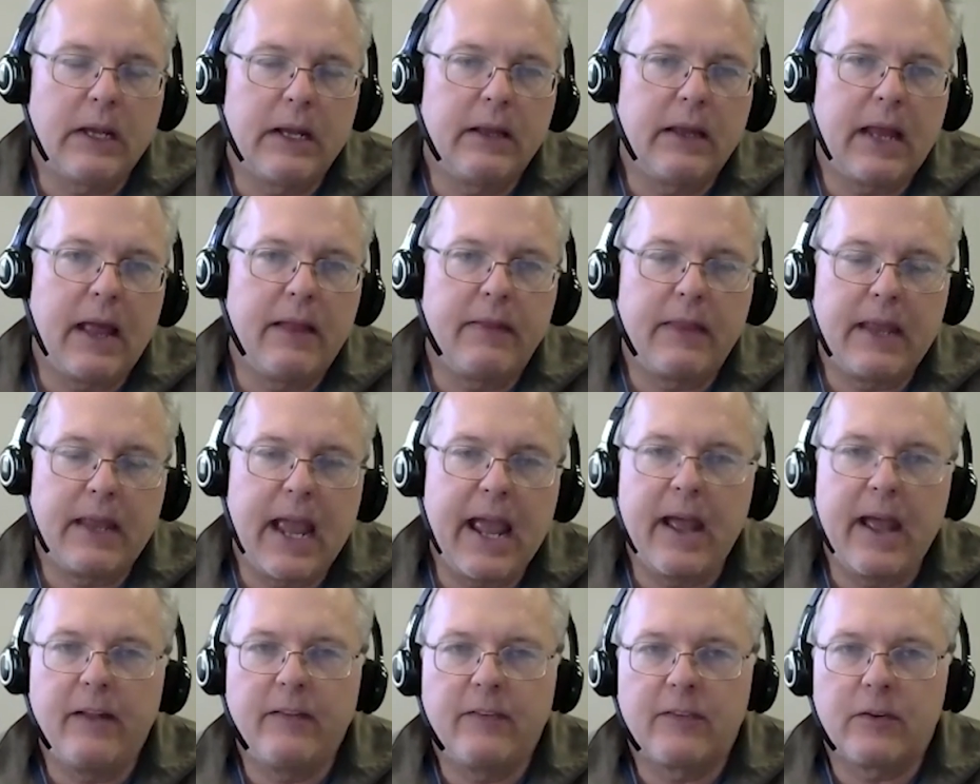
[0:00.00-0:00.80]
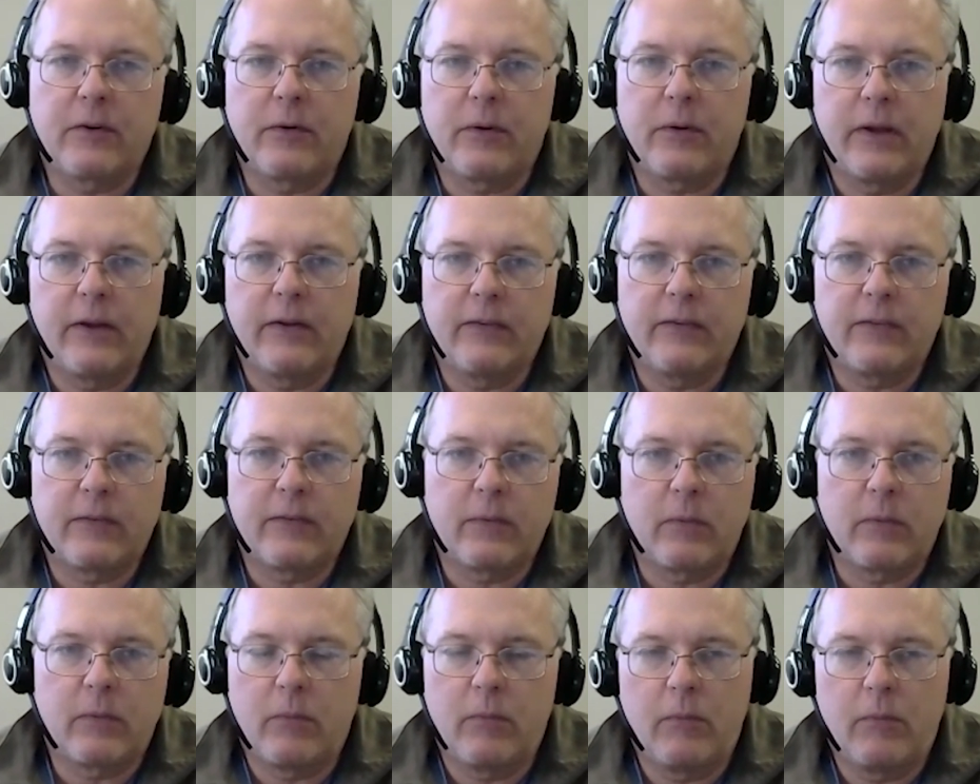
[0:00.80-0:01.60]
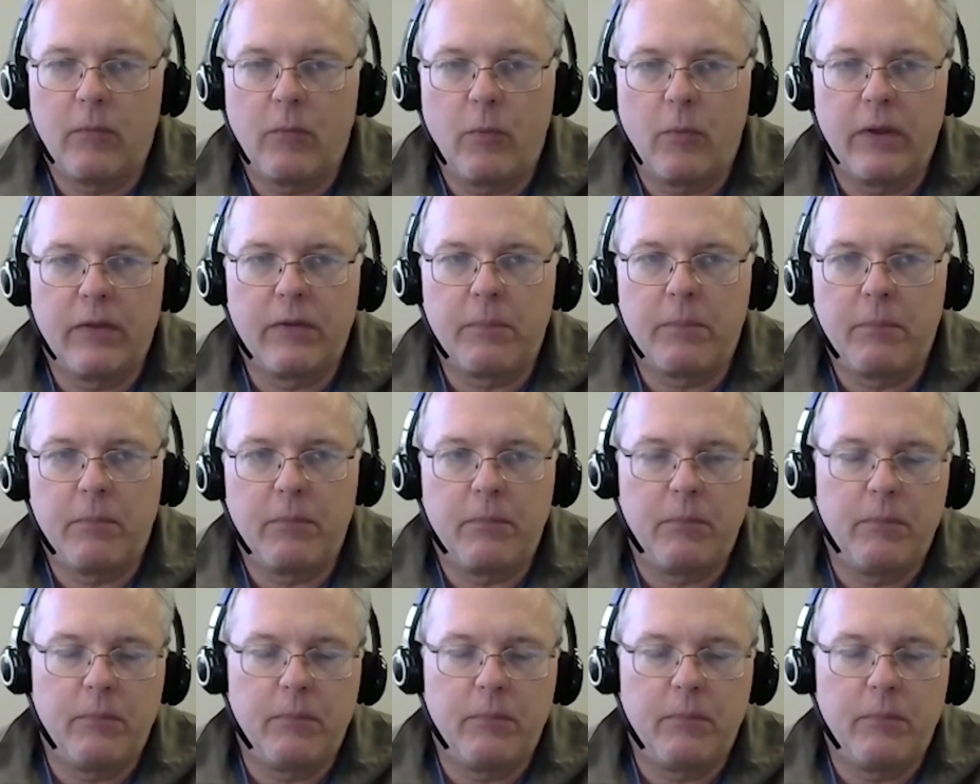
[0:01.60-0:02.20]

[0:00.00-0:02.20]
And the answer is with